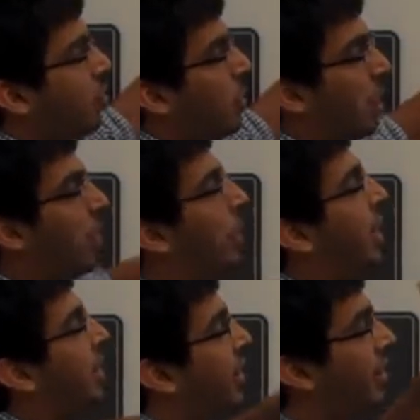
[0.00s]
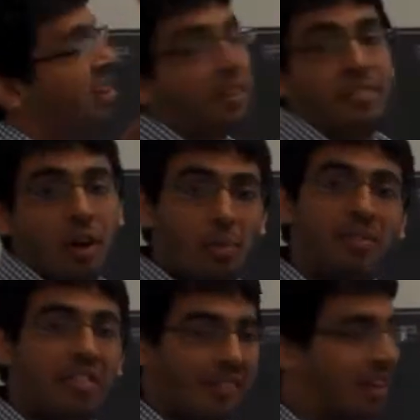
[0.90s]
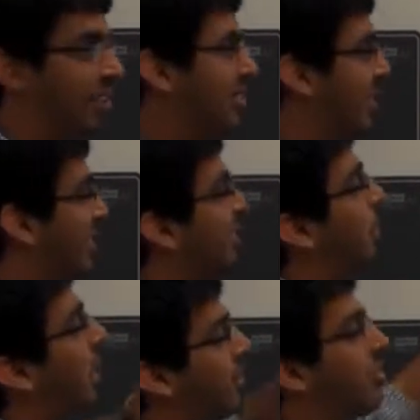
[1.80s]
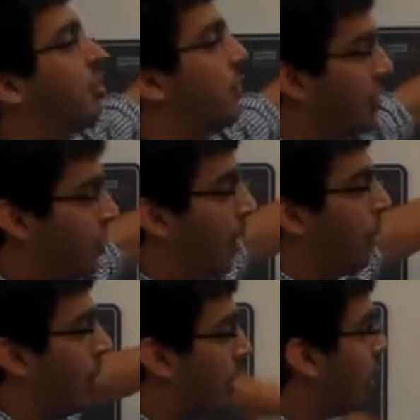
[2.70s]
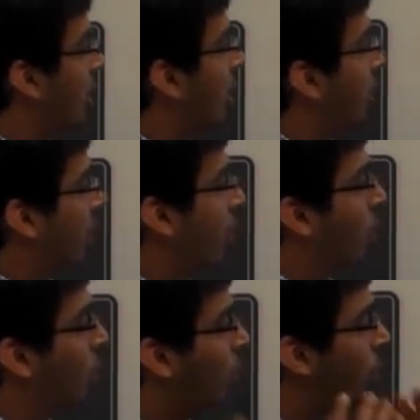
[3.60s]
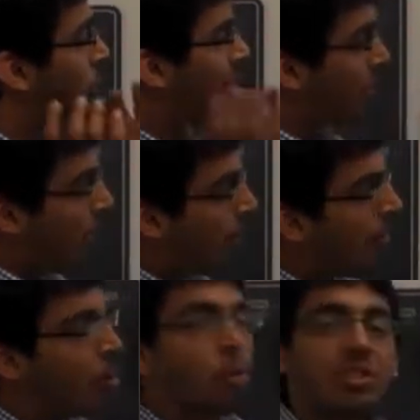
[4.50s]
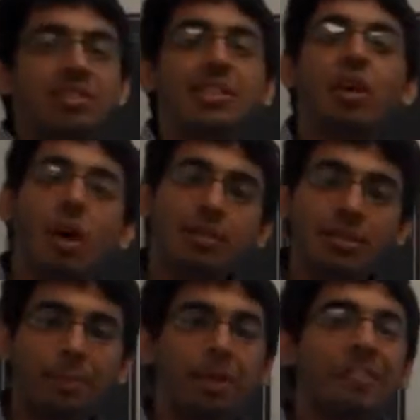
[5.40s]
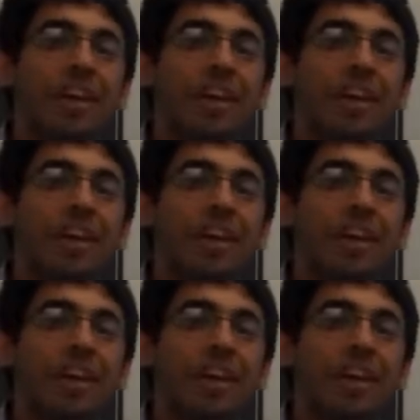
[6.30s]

to be implemented in the form of a trellis is the basis of this paper. Now this paper uses the concept of